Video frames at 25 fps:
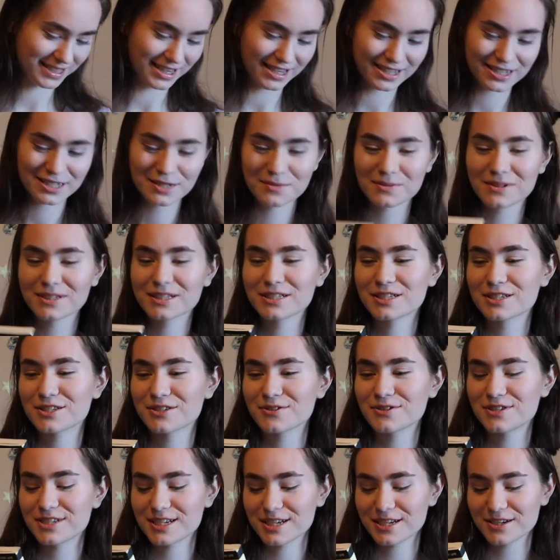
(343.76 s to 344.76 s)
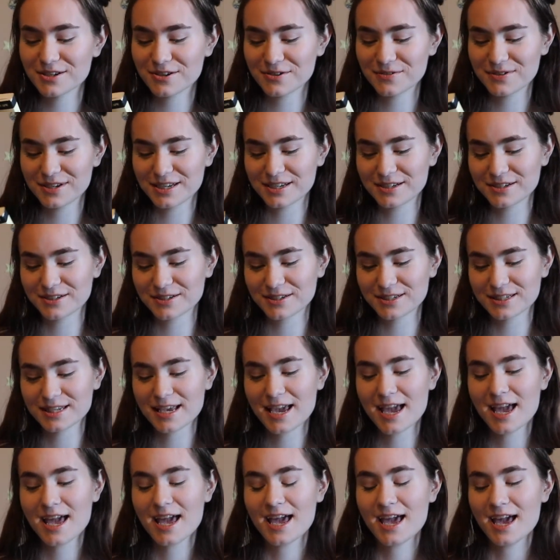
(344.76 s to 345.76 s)
next one is Eugene O'Neill's
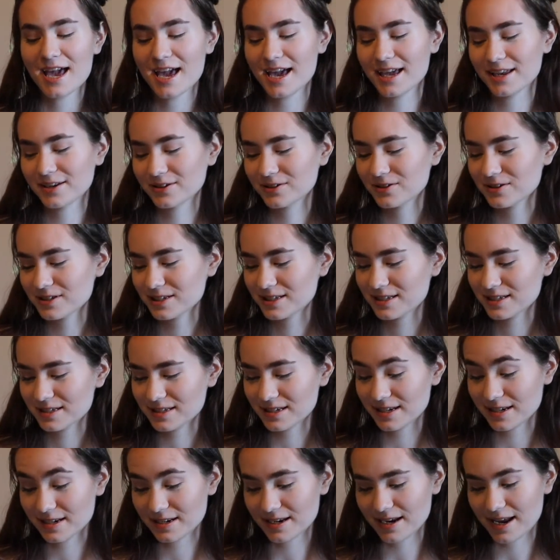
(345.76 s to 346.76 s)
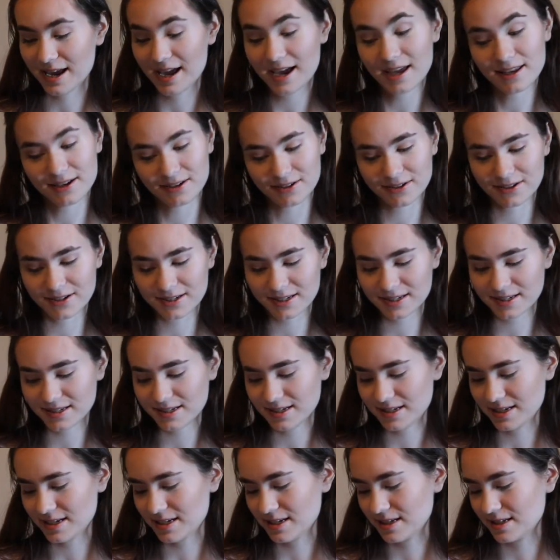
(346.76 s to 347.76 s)
and Anna
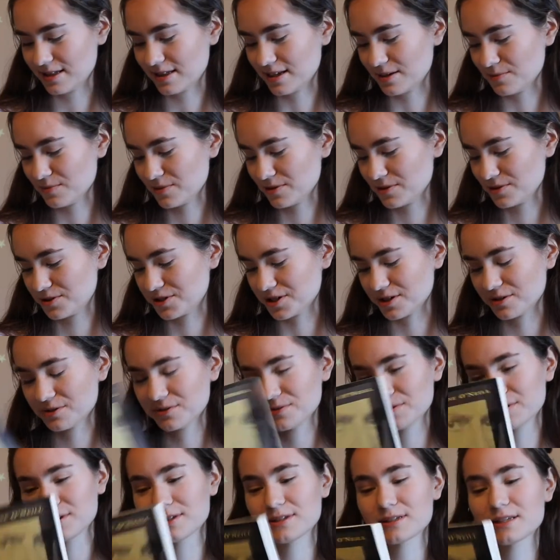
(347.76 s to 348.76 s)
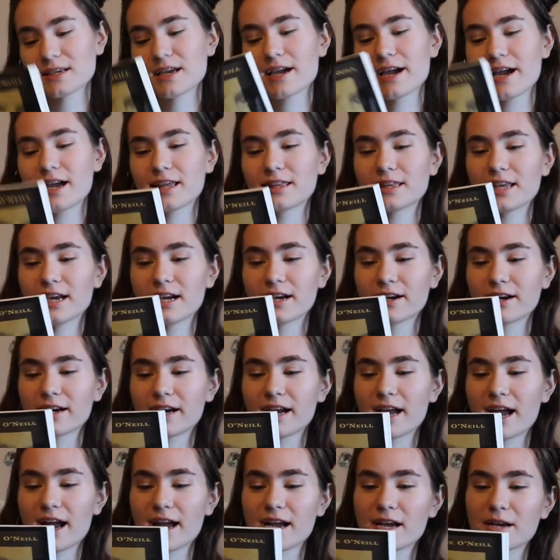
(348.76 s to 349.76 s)
Christie, The Emperor Jones and the
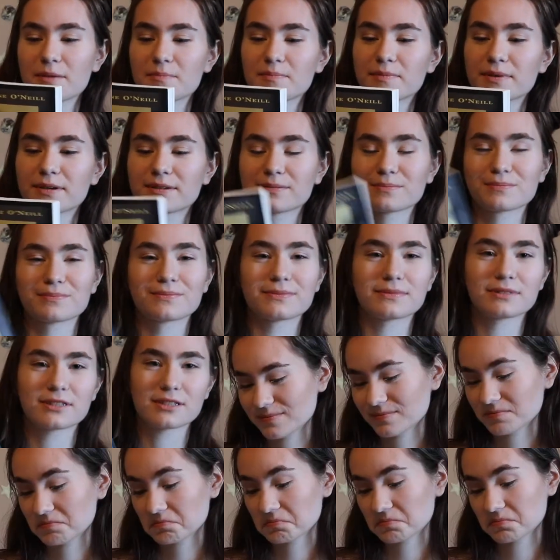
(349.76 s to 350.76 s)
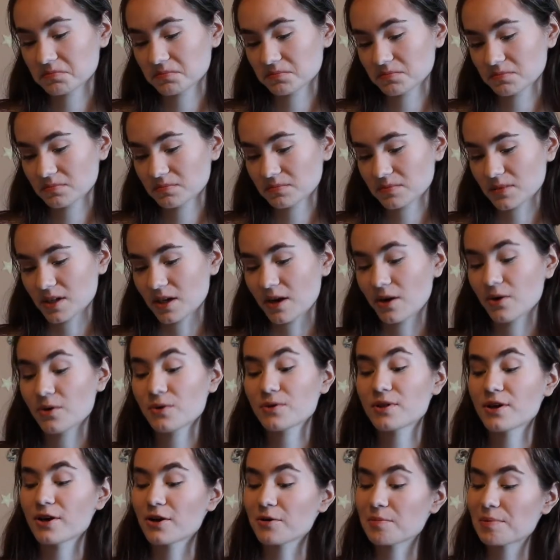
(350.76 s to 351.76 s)
Hairy Ape. Oh,
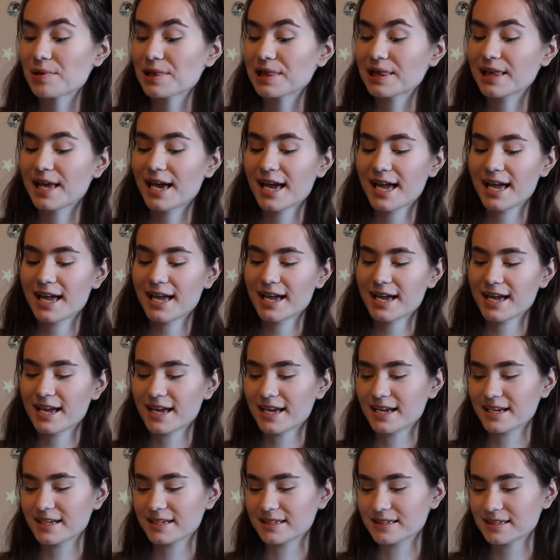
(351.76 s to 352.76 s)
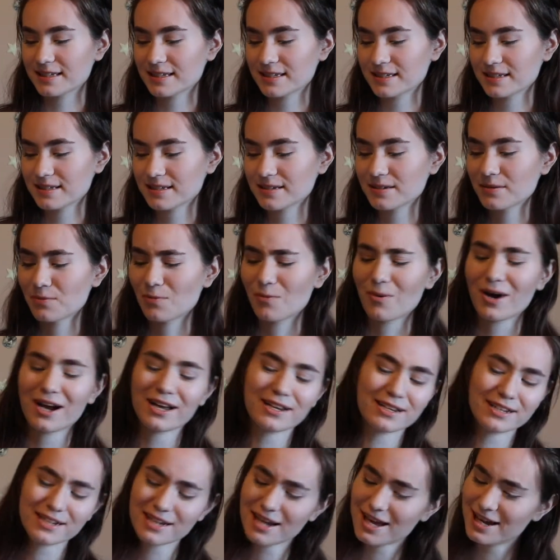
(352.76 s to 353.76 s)
they're plays. Why
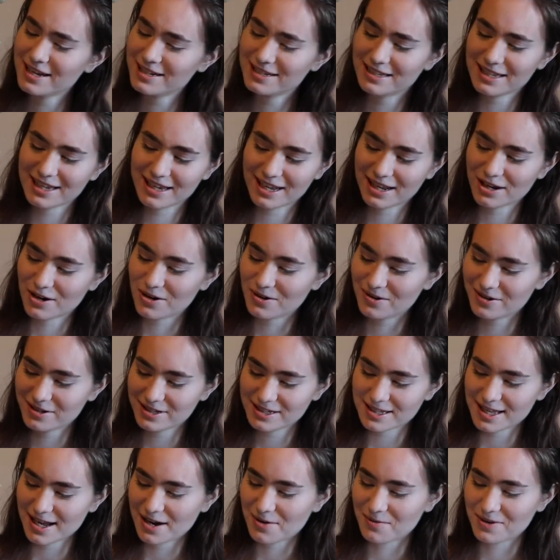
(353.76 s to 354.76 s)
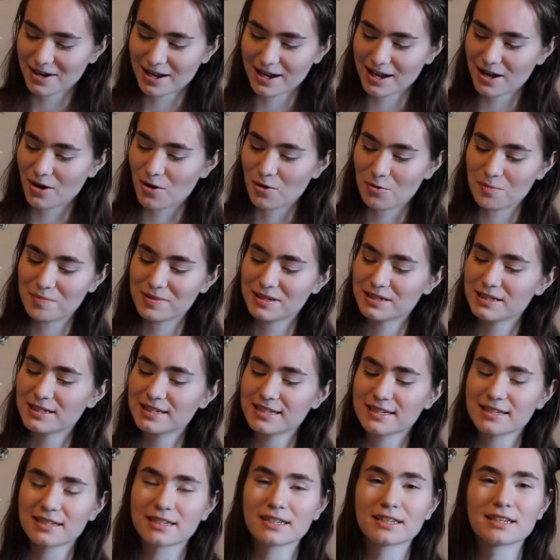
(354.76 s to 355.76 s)
didn't I like notice that when I opened
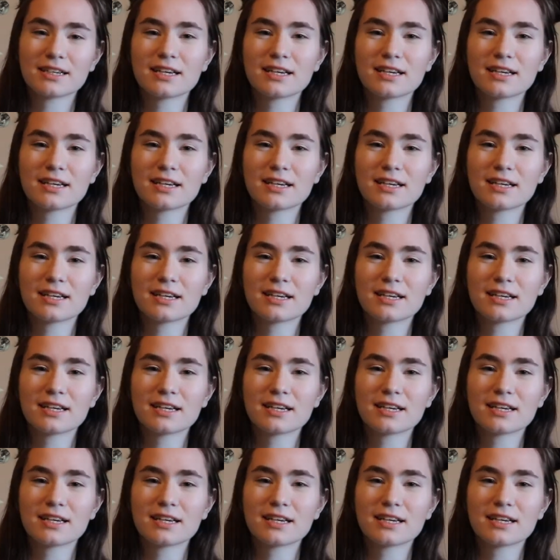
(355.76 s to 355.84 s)
it?